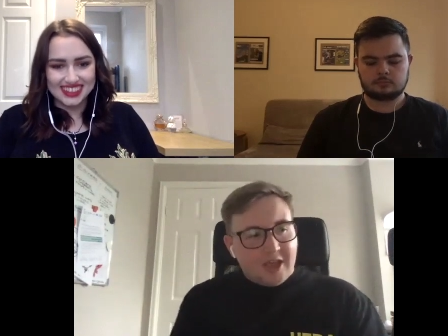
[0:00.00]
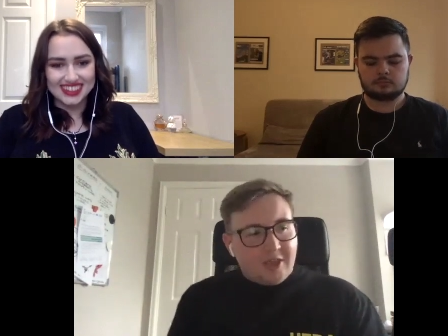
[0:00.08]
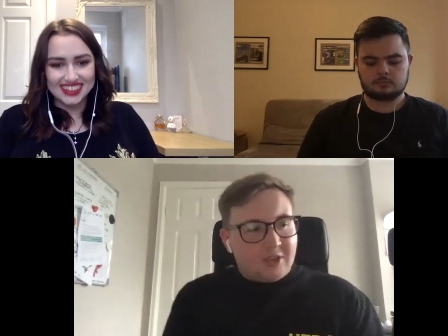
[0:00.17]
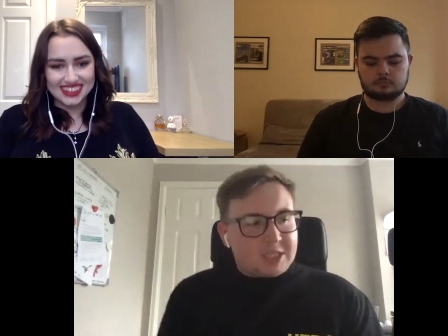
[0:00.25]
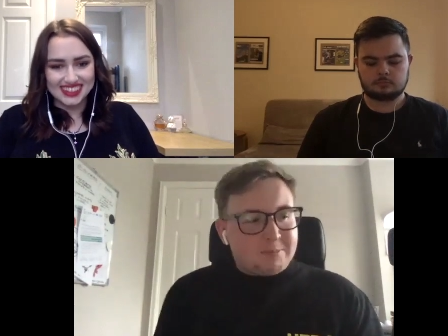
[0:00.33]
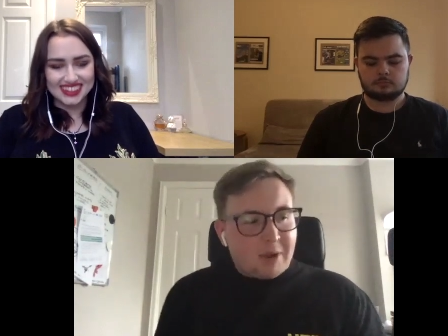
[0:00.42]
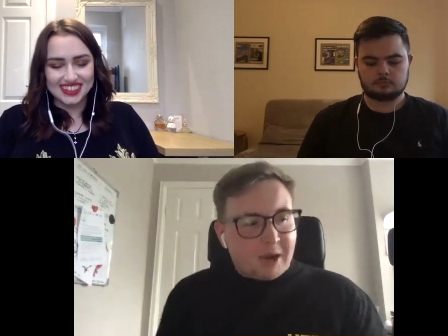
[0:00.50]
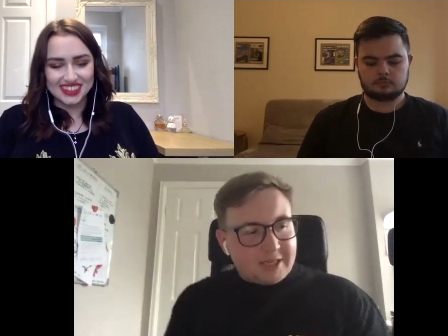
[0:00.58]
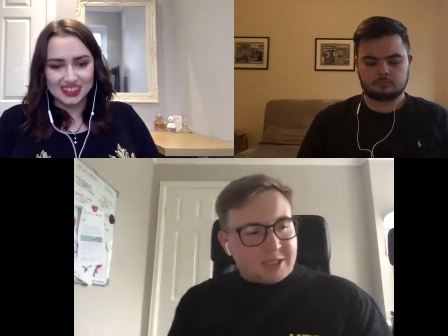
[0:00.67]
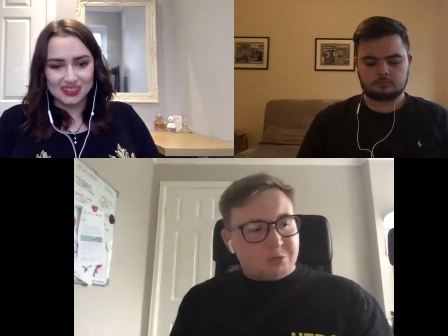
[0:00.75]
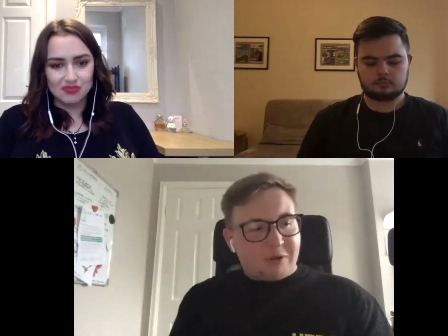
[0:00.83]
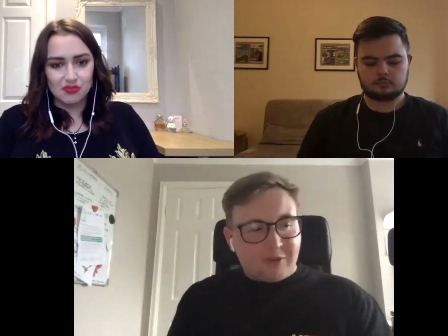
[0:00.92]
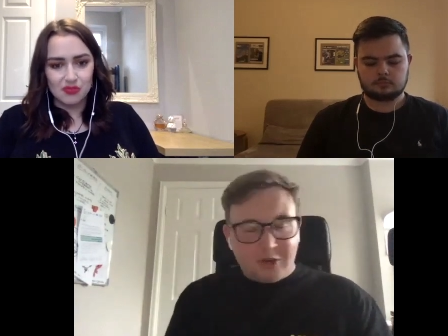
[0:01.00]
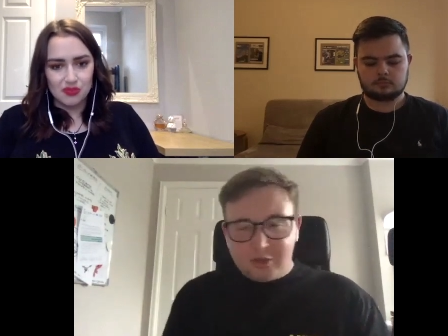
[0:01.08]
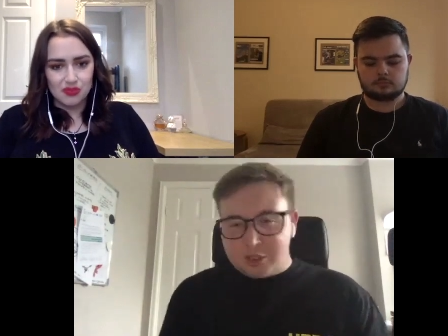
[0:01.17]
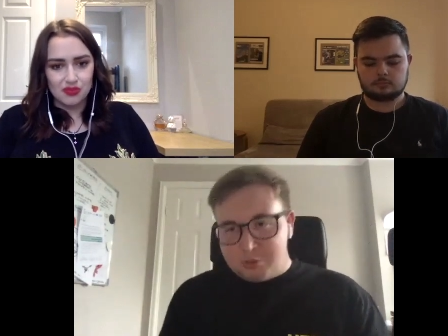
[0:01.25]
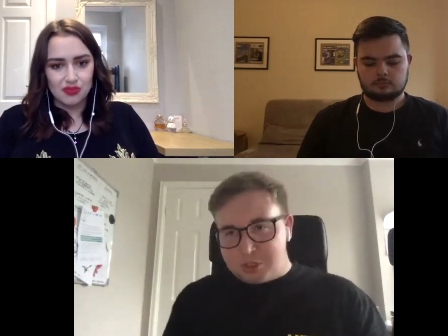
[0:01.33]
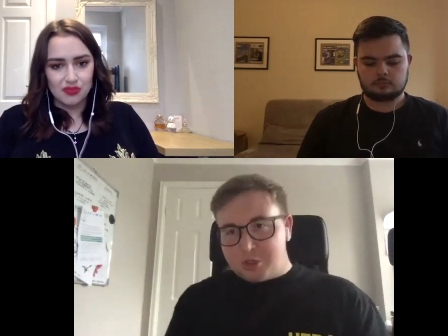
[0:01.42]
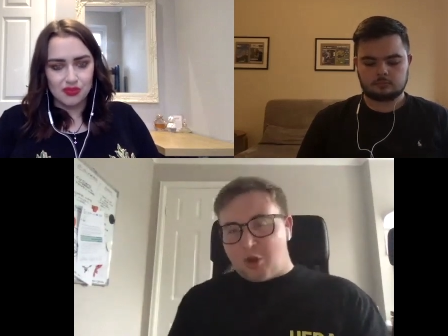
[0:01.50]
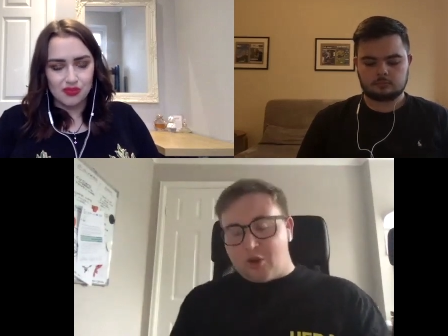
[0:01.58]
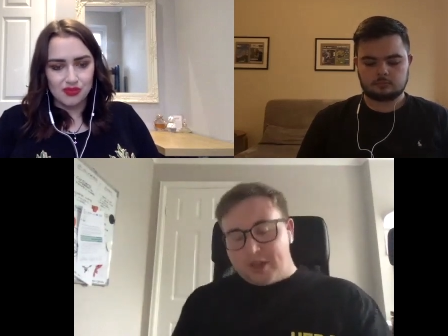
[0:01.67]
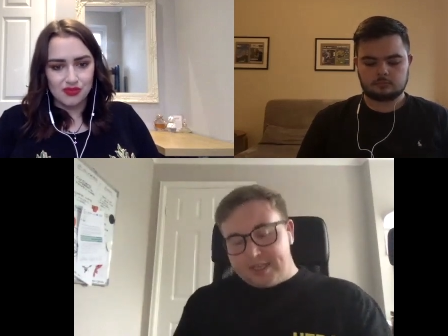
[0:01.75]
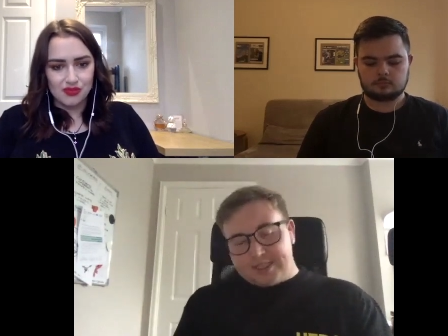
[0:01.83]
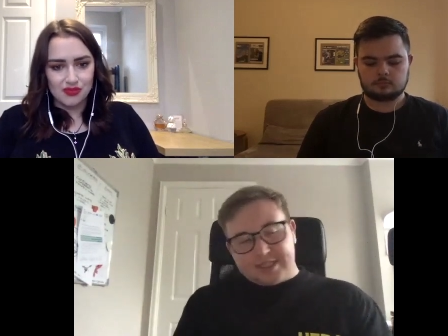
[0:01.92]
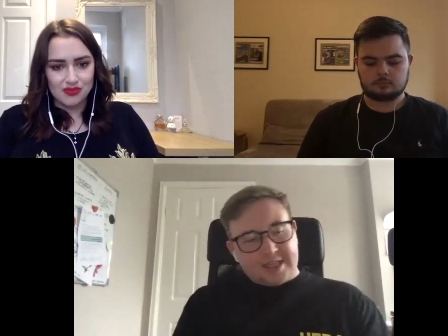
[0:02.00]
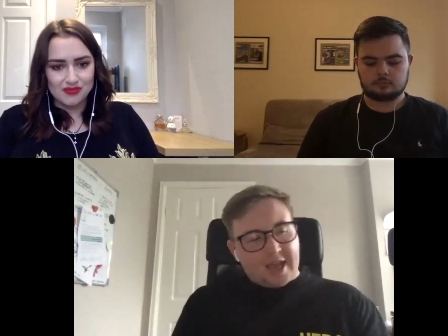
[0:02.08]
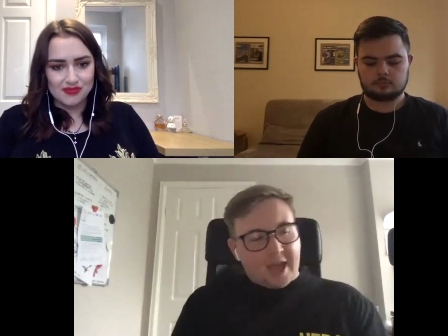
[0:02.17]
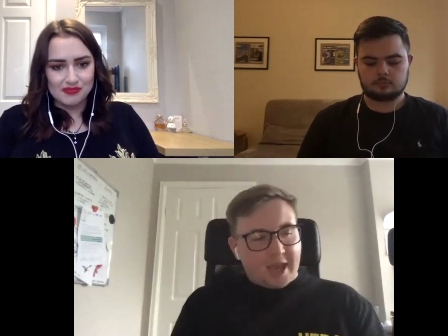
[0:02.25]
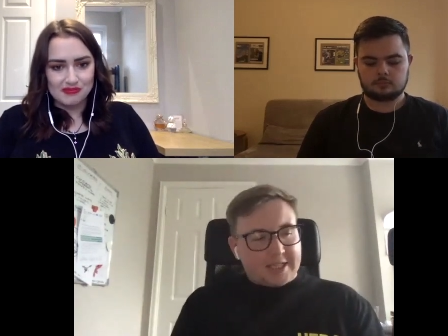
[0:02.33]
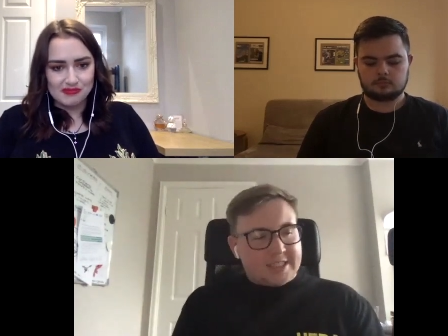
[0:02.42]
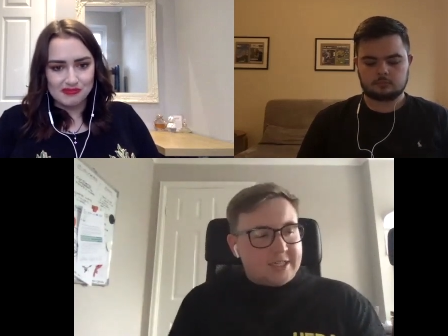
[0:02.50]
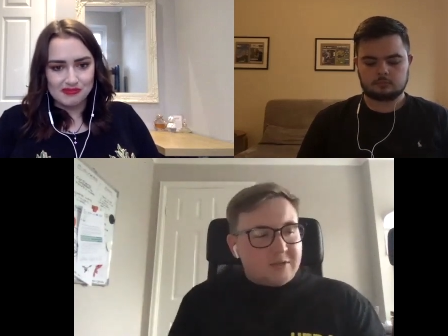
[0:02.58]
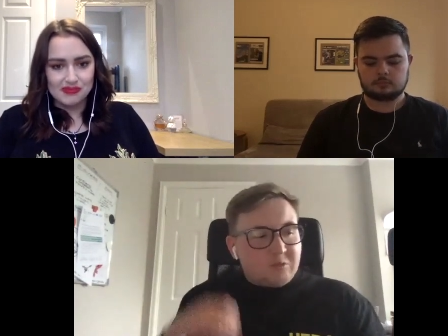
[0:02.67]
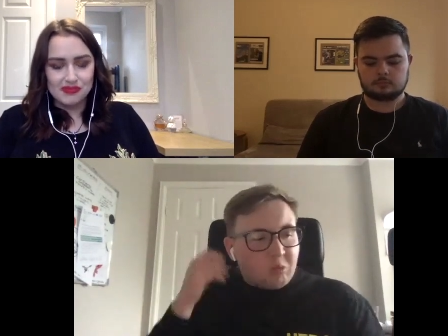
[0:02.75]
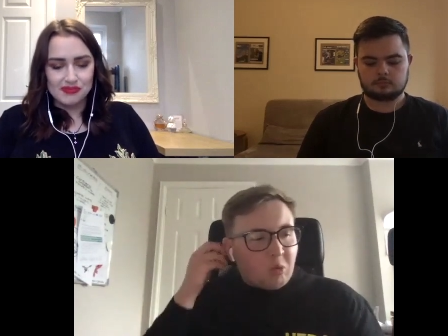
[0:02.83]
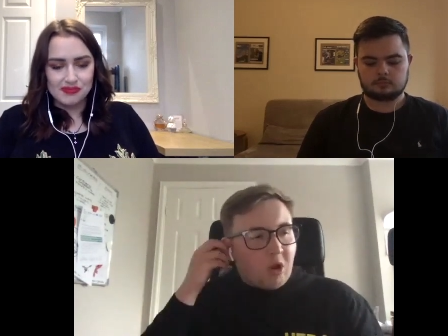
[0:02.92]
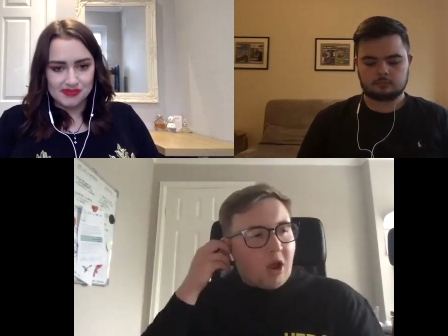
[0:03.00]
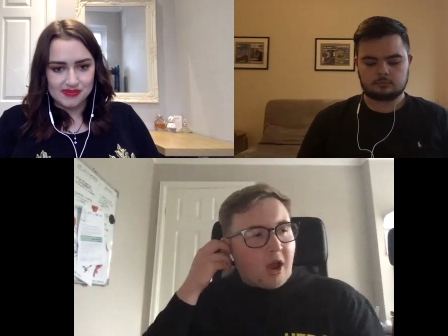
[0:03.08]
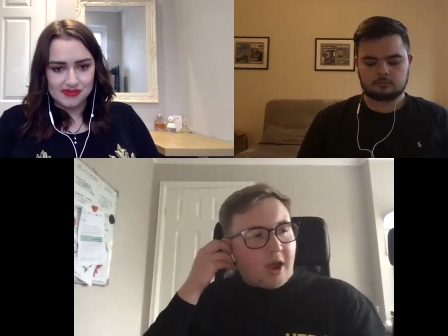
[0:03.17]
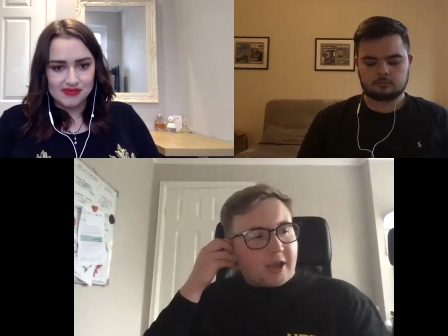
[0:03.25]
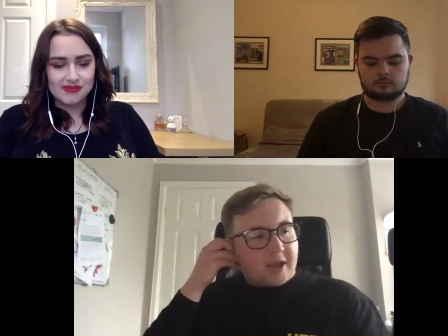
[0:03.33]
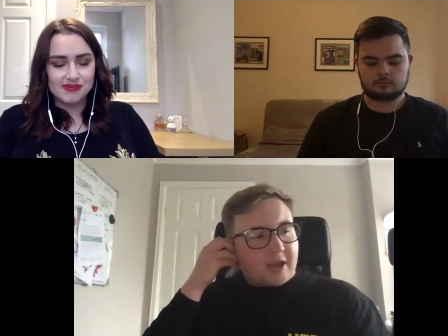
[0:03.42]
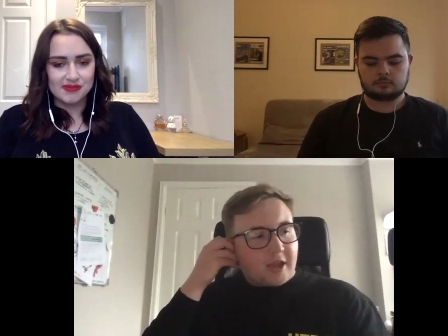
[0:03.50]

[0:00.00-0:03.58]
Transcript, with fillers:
Speaker 1: the Spanish Revolution we tried uh, didn't work